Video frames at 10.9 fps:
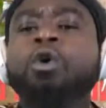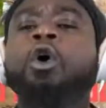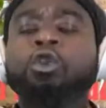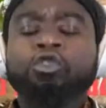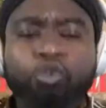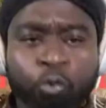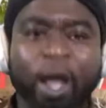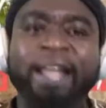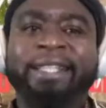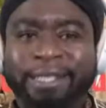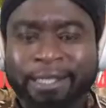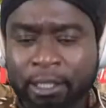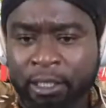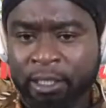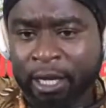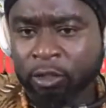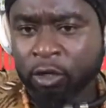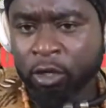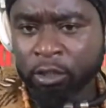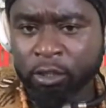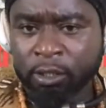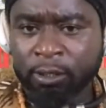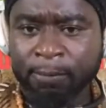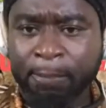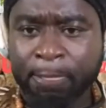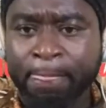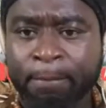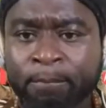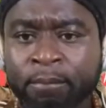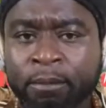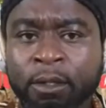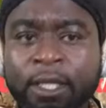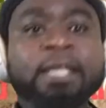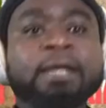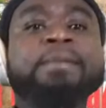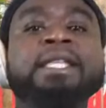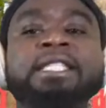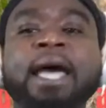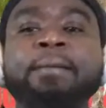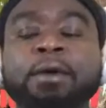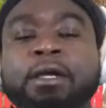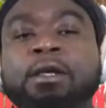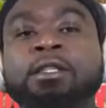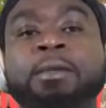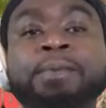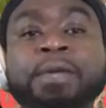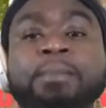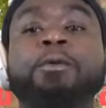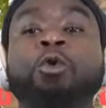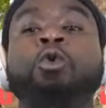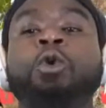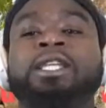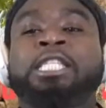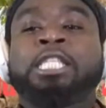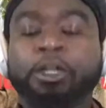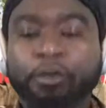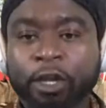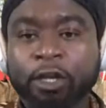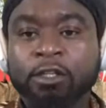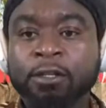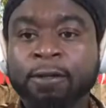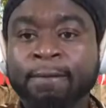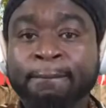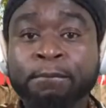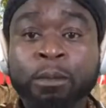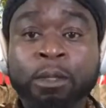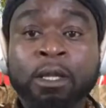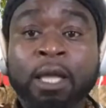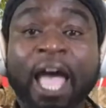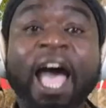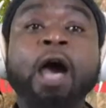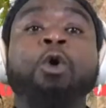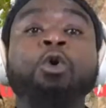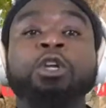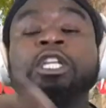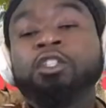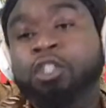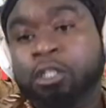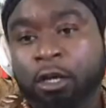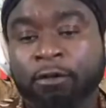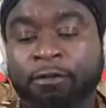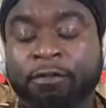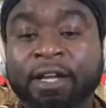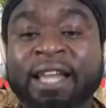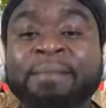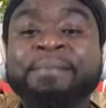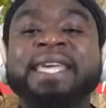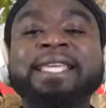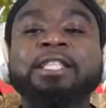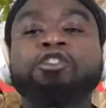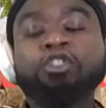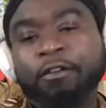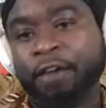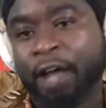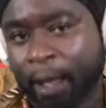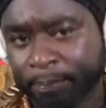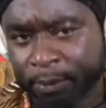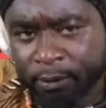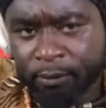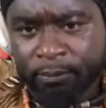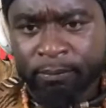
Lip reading: owns what in that country. In the meantime, the people who are serious are owning stuff and making stuff happen.